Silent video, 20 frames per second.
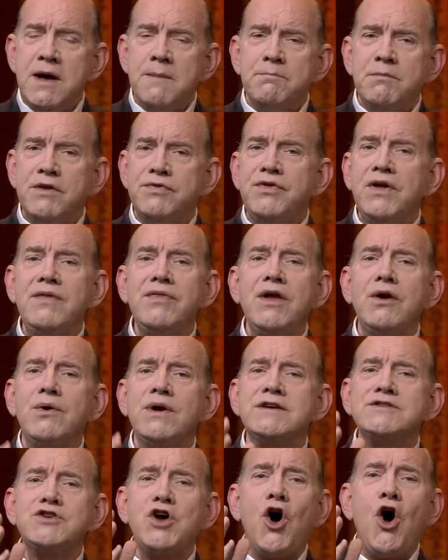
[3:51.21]
But then there
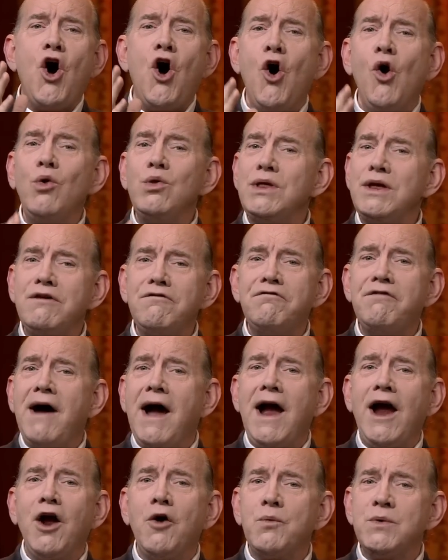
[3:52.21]
is a holy
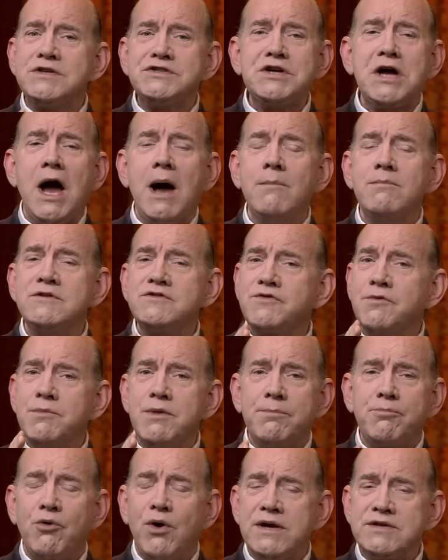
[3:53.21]
fire which comes from
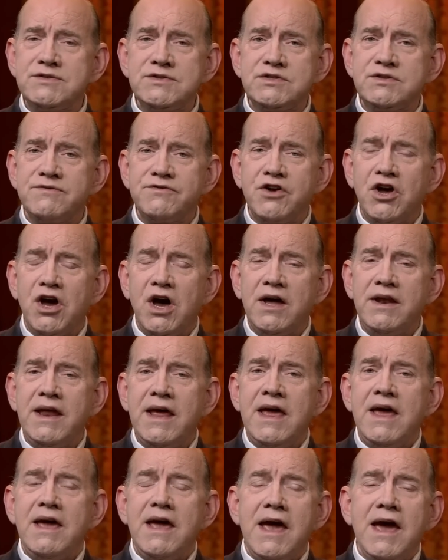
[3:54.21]
the presence of God,
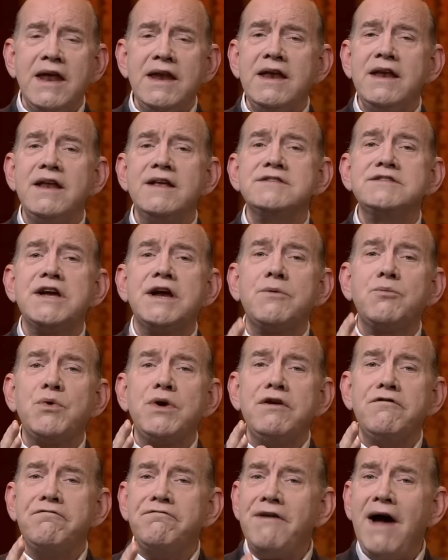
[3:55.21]
and it is a
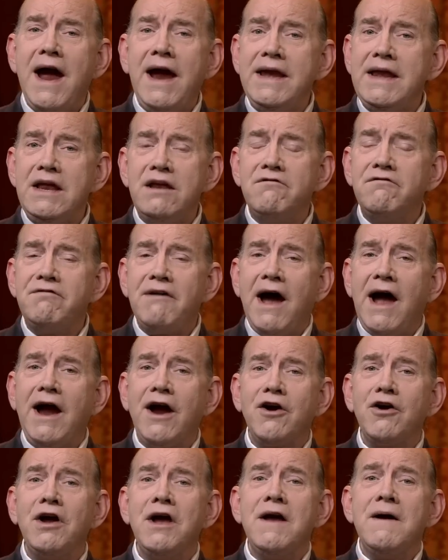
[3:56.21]
refining
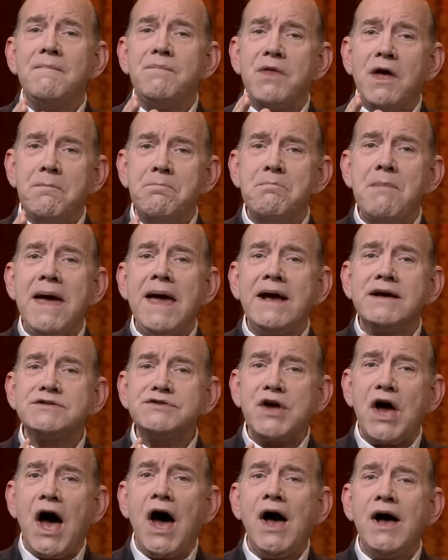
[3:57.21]
fire that makes
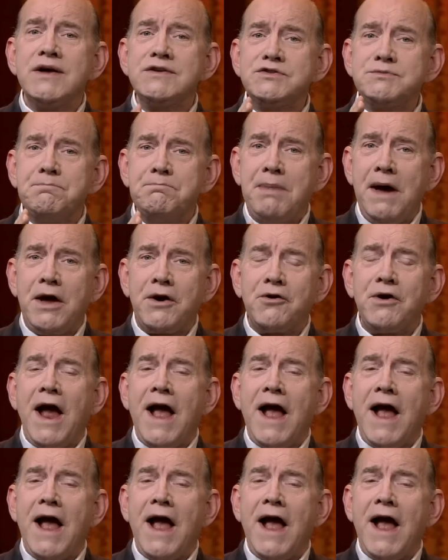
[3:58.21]
us better.